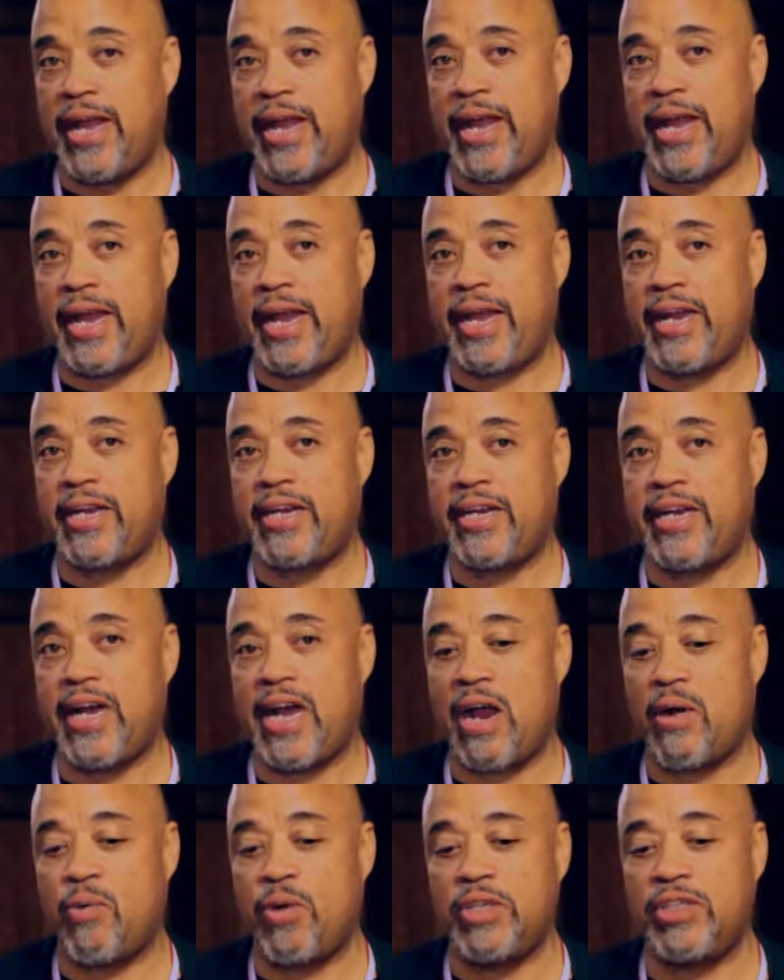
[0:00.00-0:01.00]
And
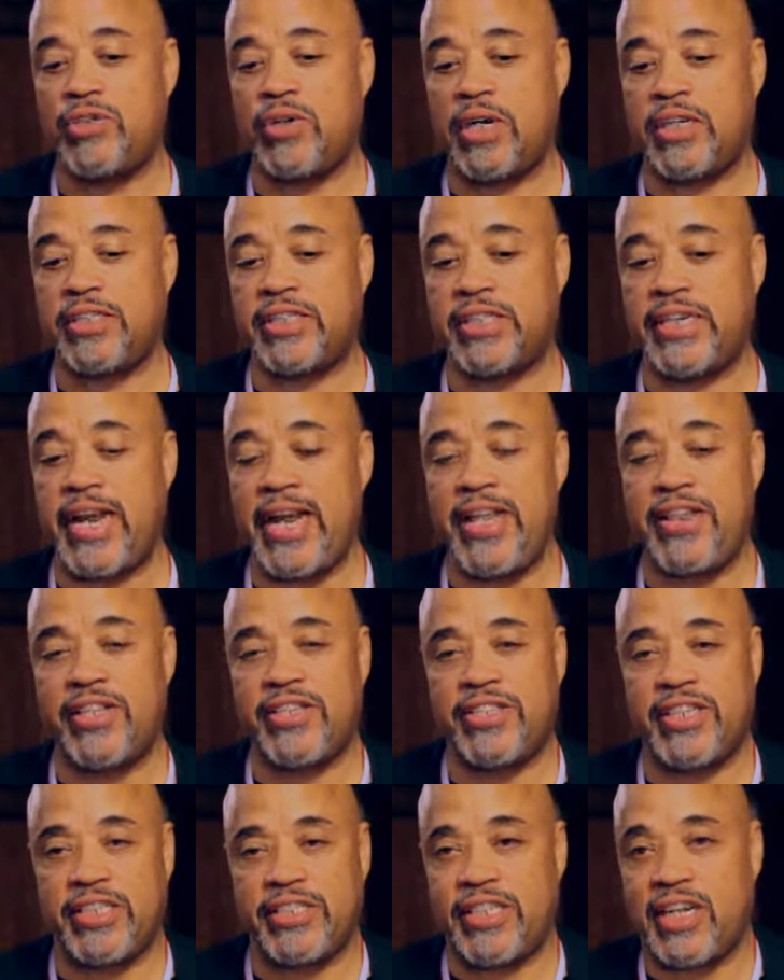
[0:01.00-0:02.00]
I went to her and I said, hey,
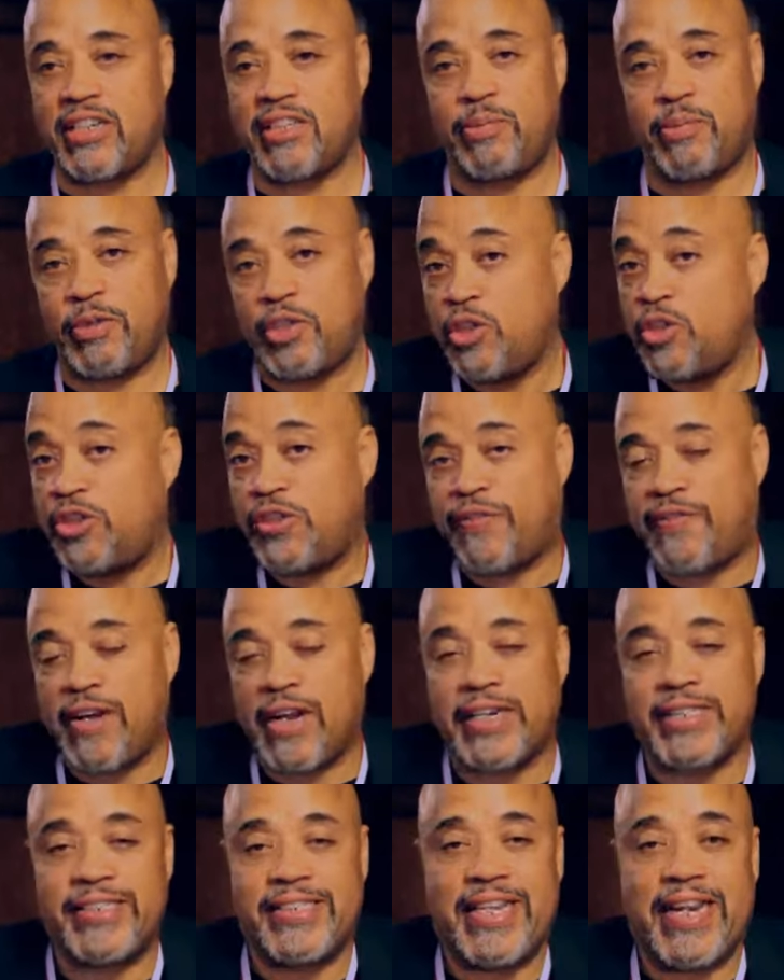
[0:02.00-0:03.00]
this executive producer
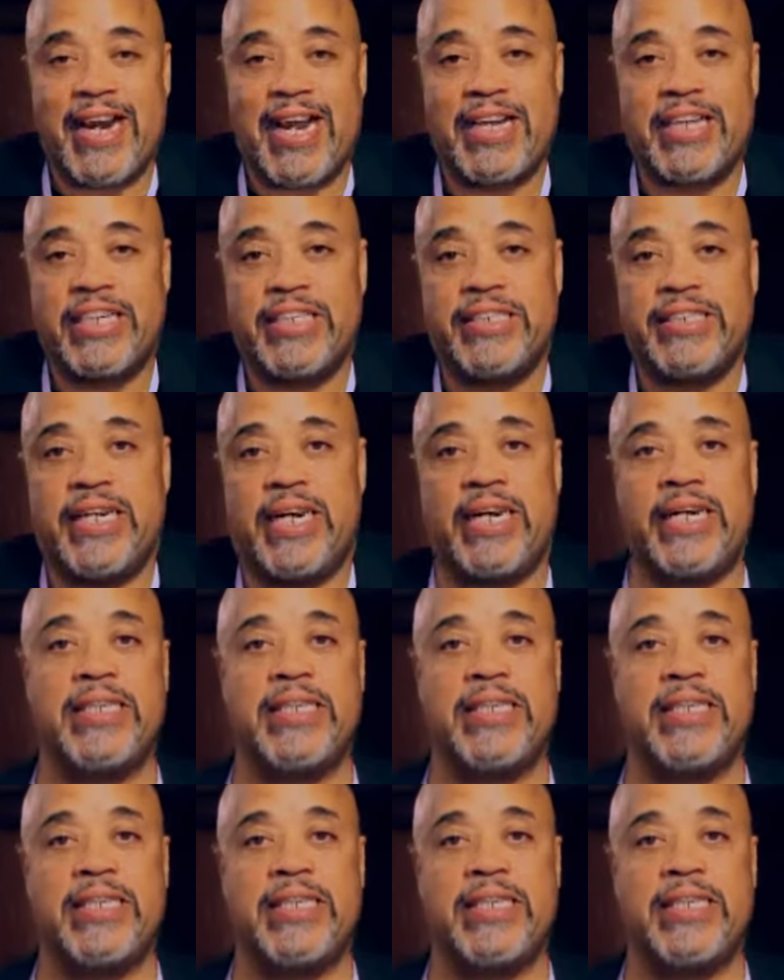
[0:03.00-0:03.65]
fella said I could